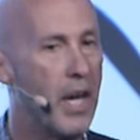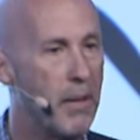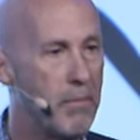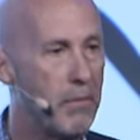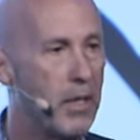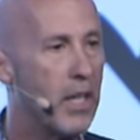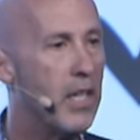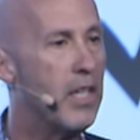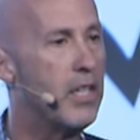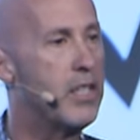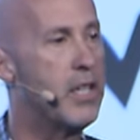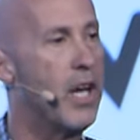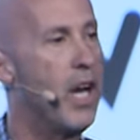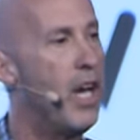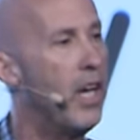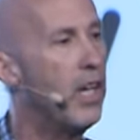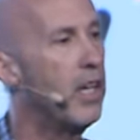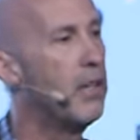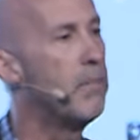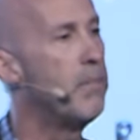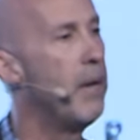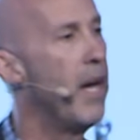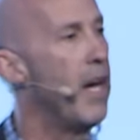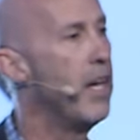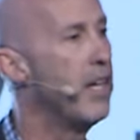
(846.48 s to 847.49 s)
I'm going to talk
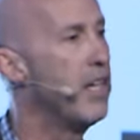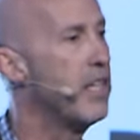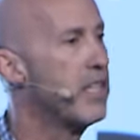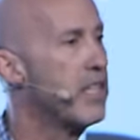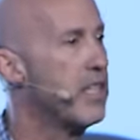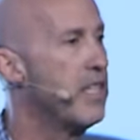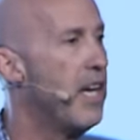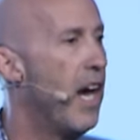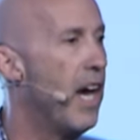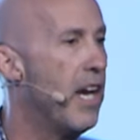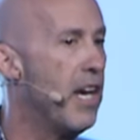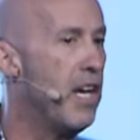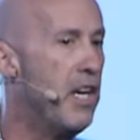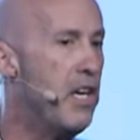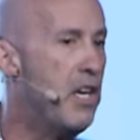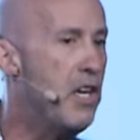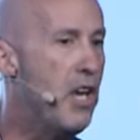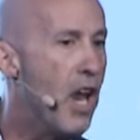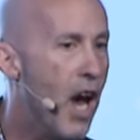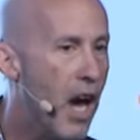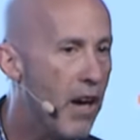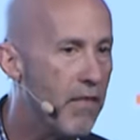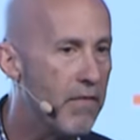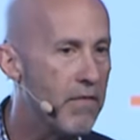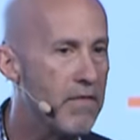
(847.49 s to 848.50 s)
about. It's not
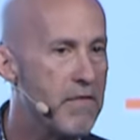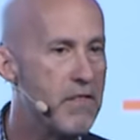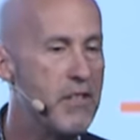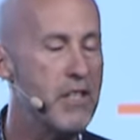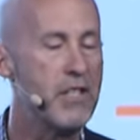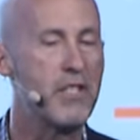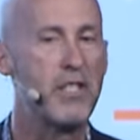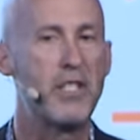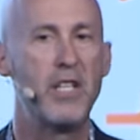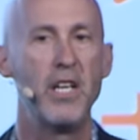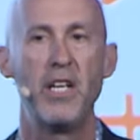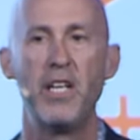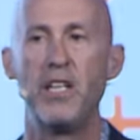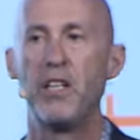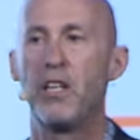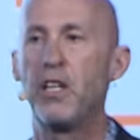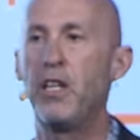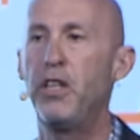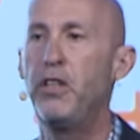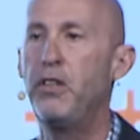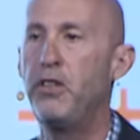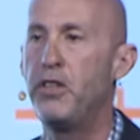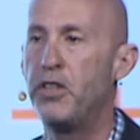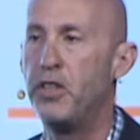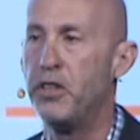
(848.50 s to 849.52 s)
enough just to
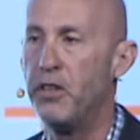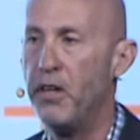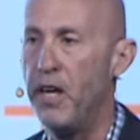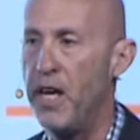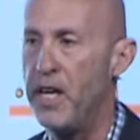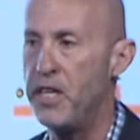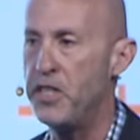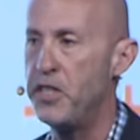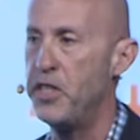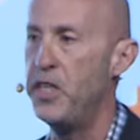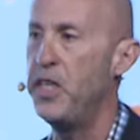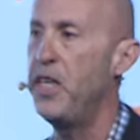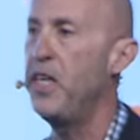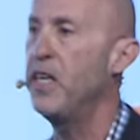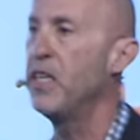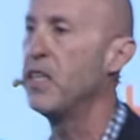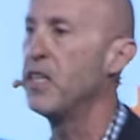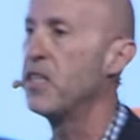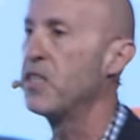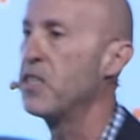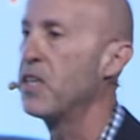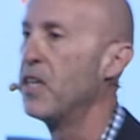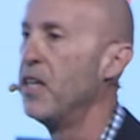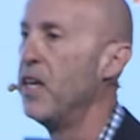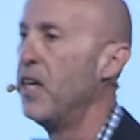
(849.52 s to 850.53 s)
include your
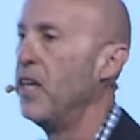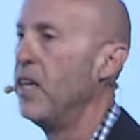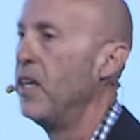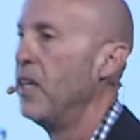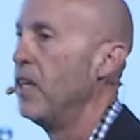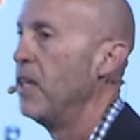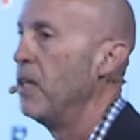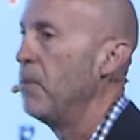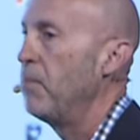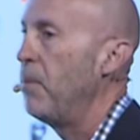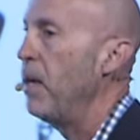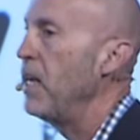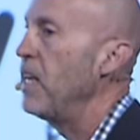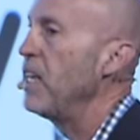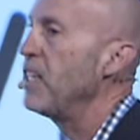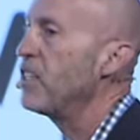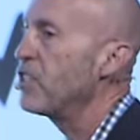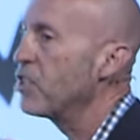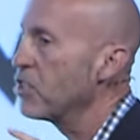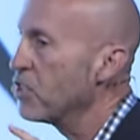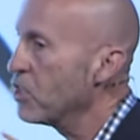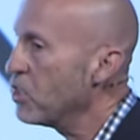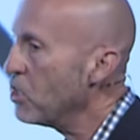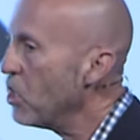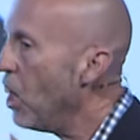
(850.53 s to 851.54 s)
engineers, but it
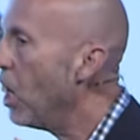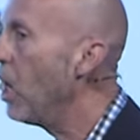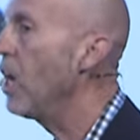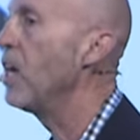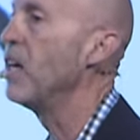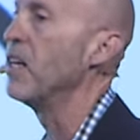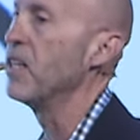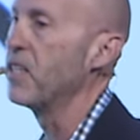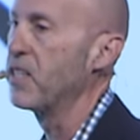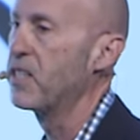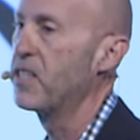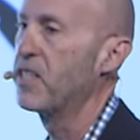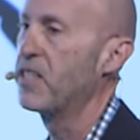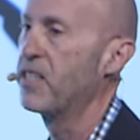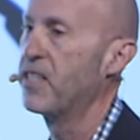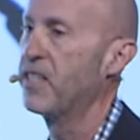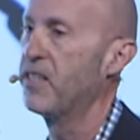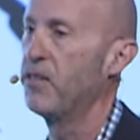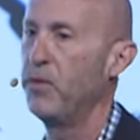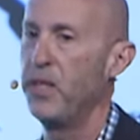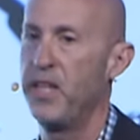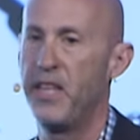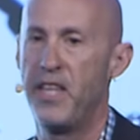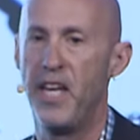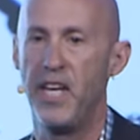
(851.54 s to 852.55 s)
starts
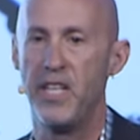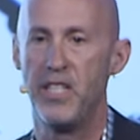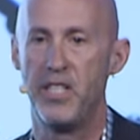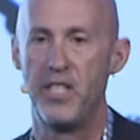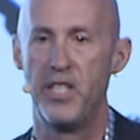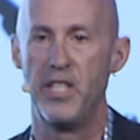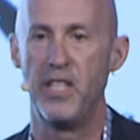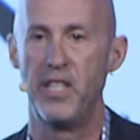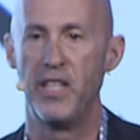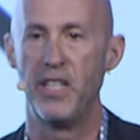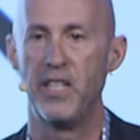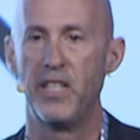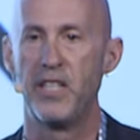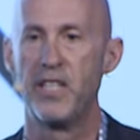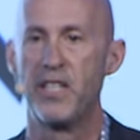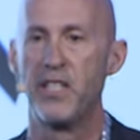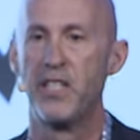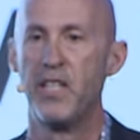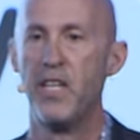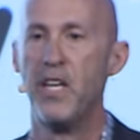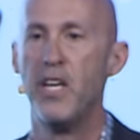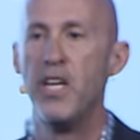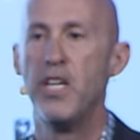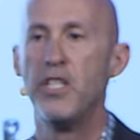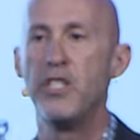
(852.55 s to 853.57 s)
with engineers.
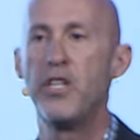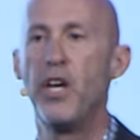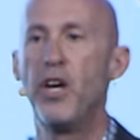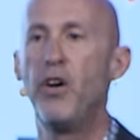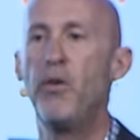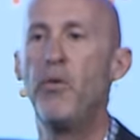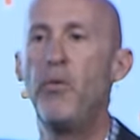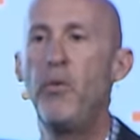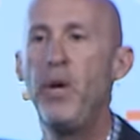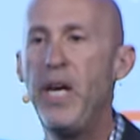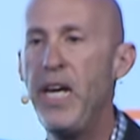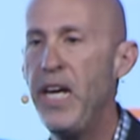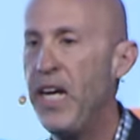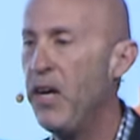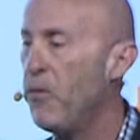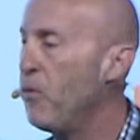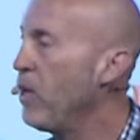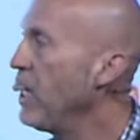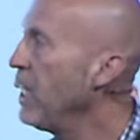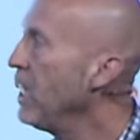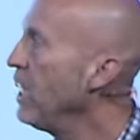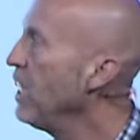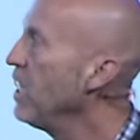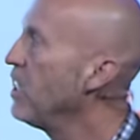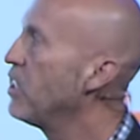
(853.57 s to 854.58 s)
So
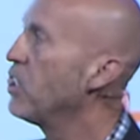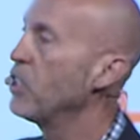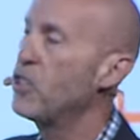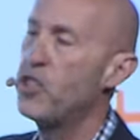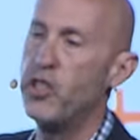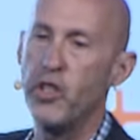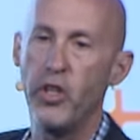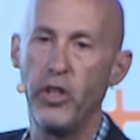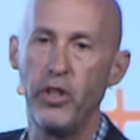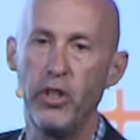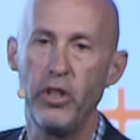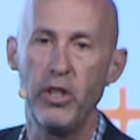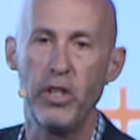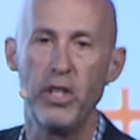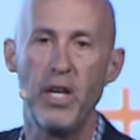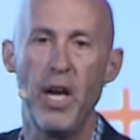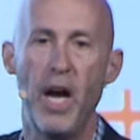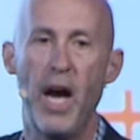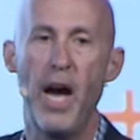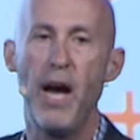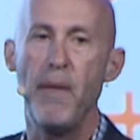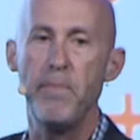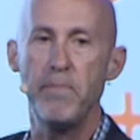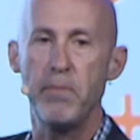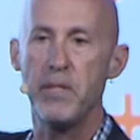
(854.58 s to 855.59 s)
we need to turn
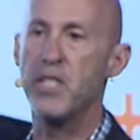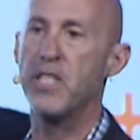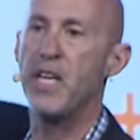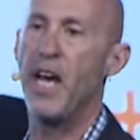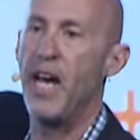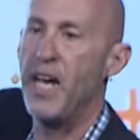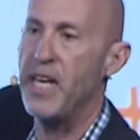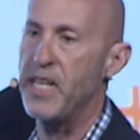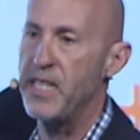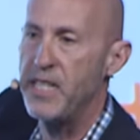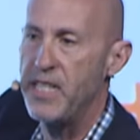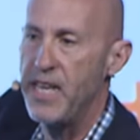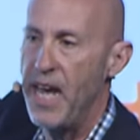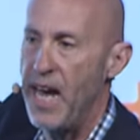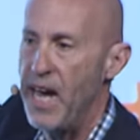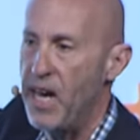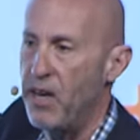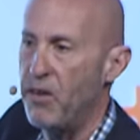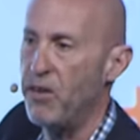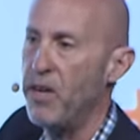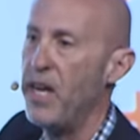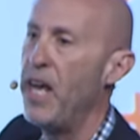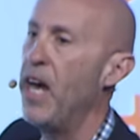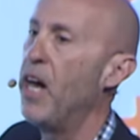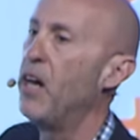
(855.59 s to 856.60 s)
upside
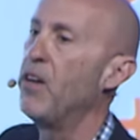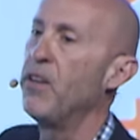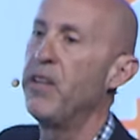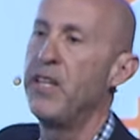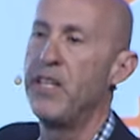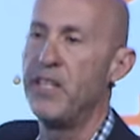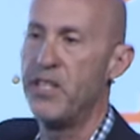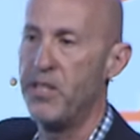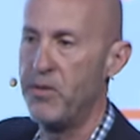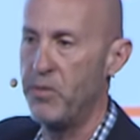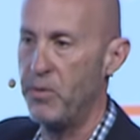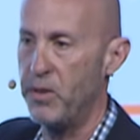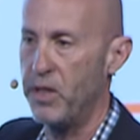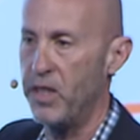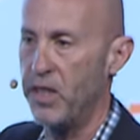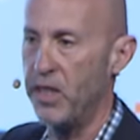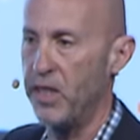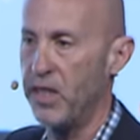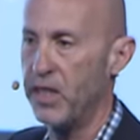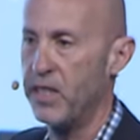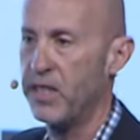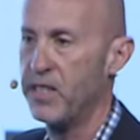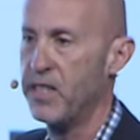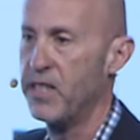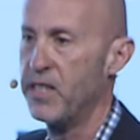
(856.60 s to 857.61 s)
down how this
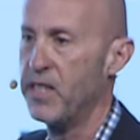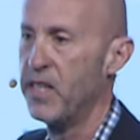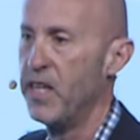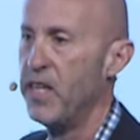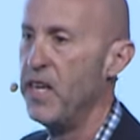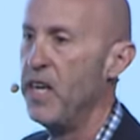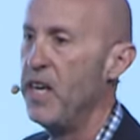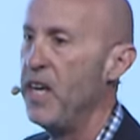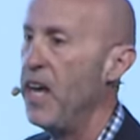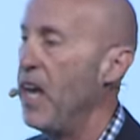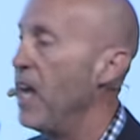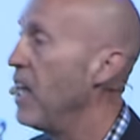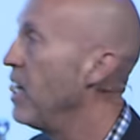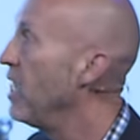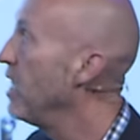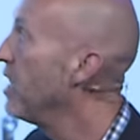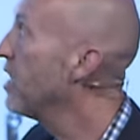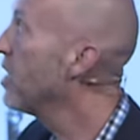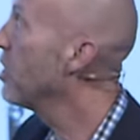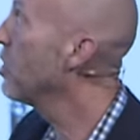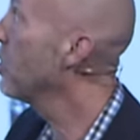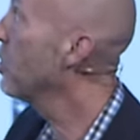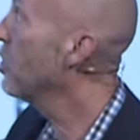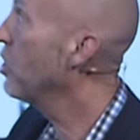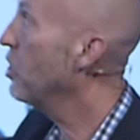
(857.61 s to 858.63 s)
works. And it
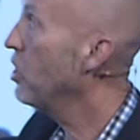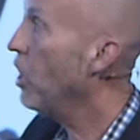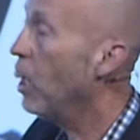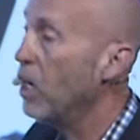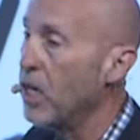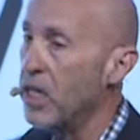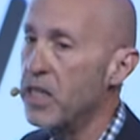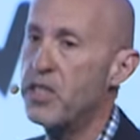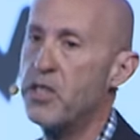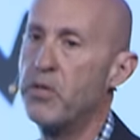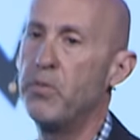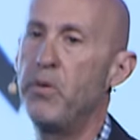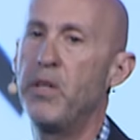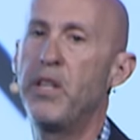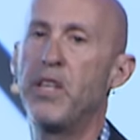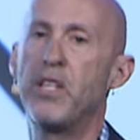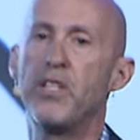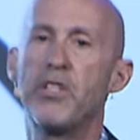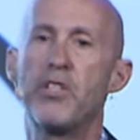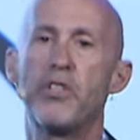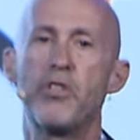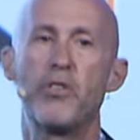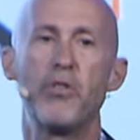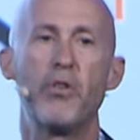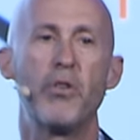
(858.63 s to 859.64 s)
starts with the
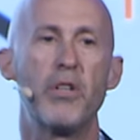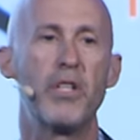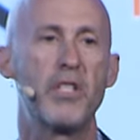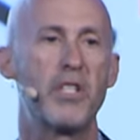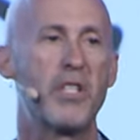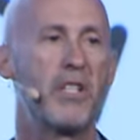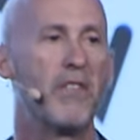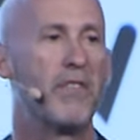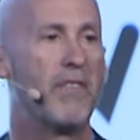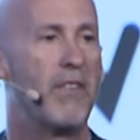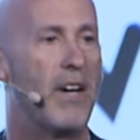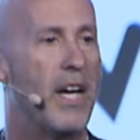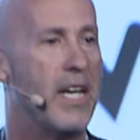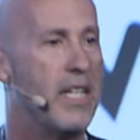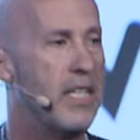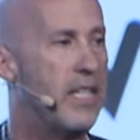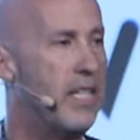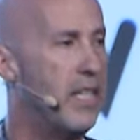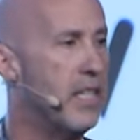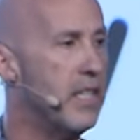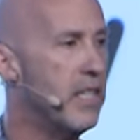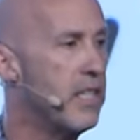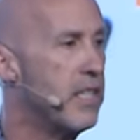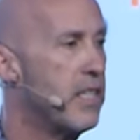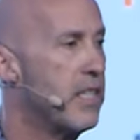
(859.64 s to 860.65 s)
source of
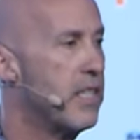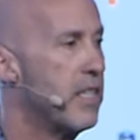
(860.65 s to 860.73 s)
ideas.